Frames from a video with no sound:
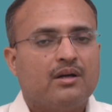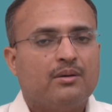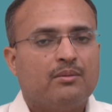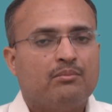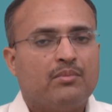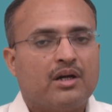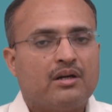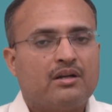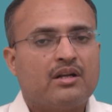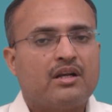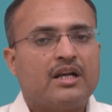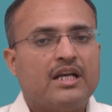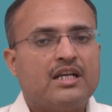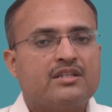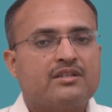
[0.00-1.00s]

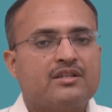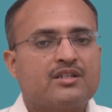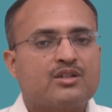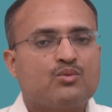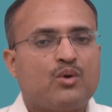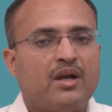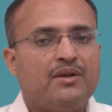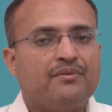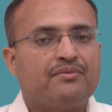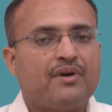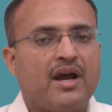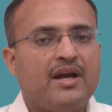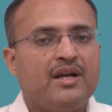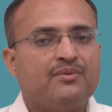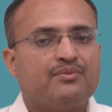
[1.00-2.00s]
Murderer is
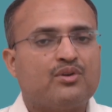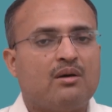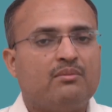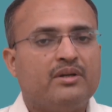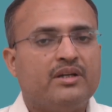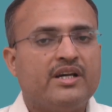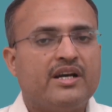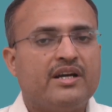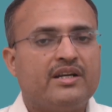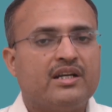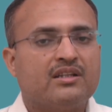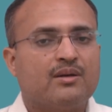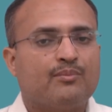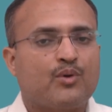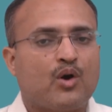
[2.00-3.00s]
disqualified from
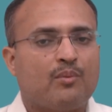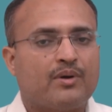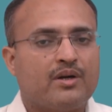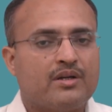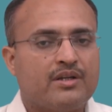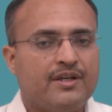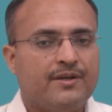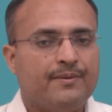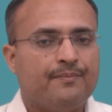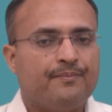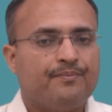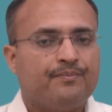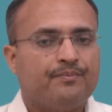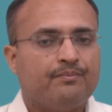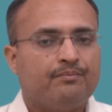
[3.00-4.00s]
inheriting the property.
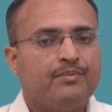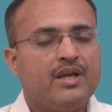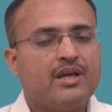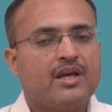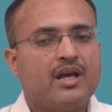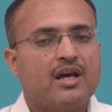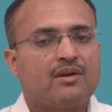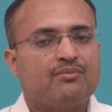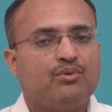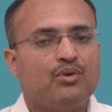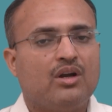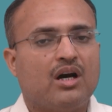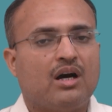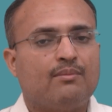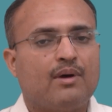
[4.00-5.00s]
Be
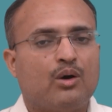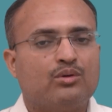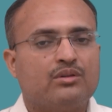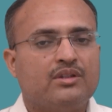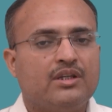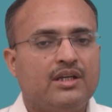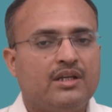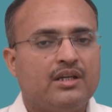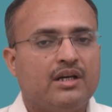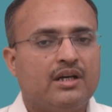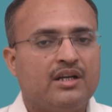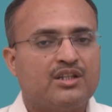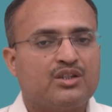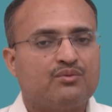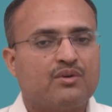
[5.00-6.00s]
careful about the
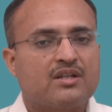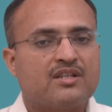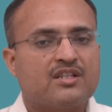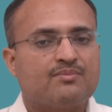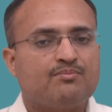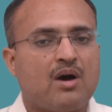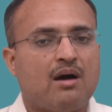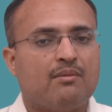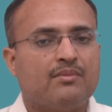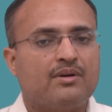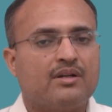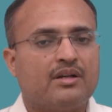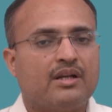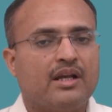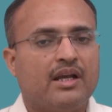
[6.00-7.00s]
Rich versus
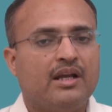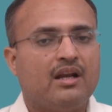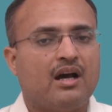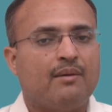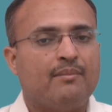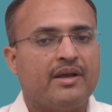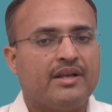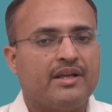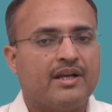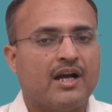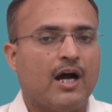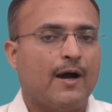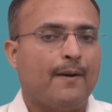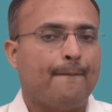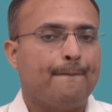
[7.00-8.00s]
Palmer in
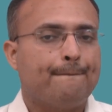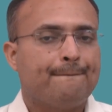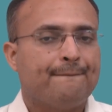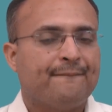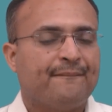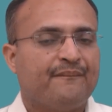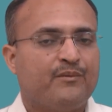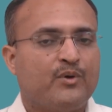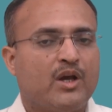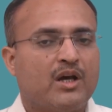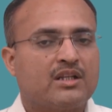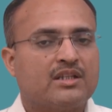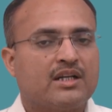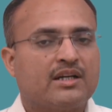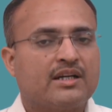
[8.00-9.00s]
America, where
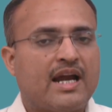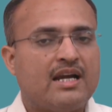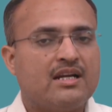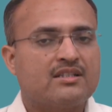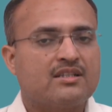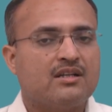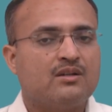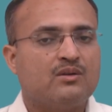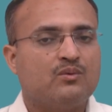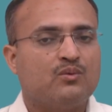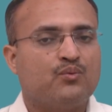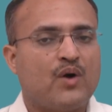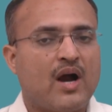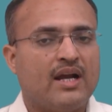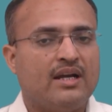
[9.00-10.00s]
the grandson
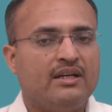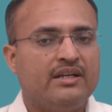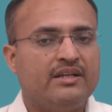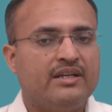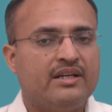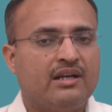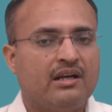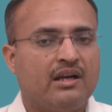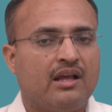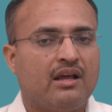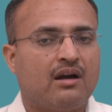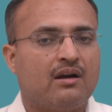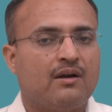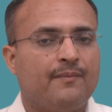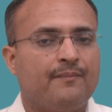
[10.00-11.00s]
finally
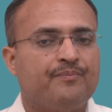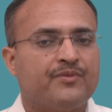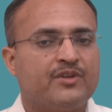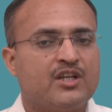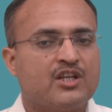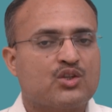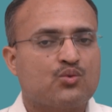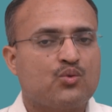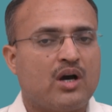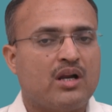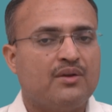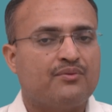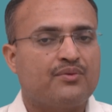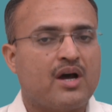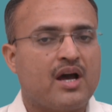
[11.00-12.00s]
declared
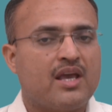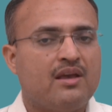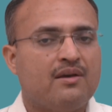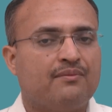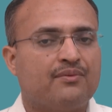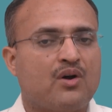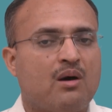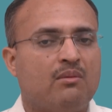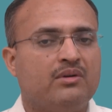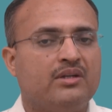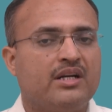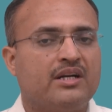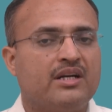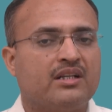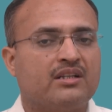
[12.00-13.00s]
disqualified from
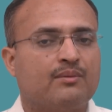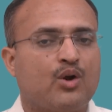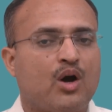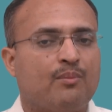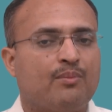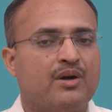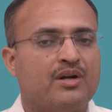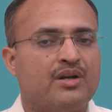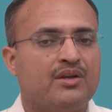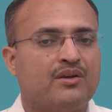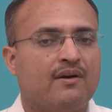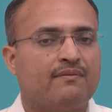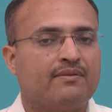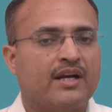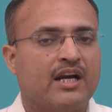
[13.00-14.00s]
inheriting the property
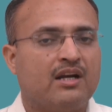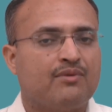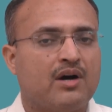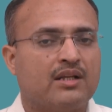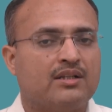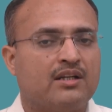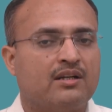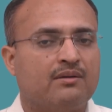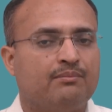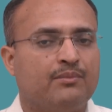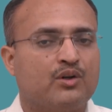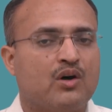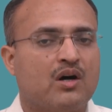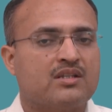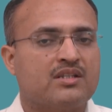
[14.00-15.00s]
of grandfather
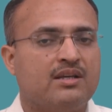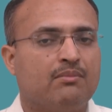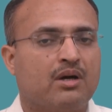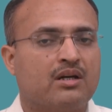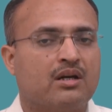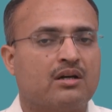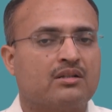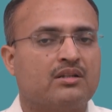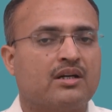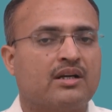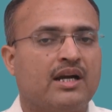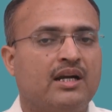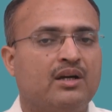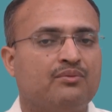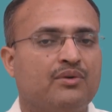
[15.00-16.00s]
because he murdered the
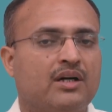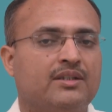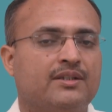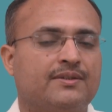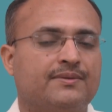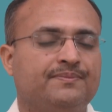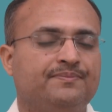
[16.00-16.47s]
grandfather.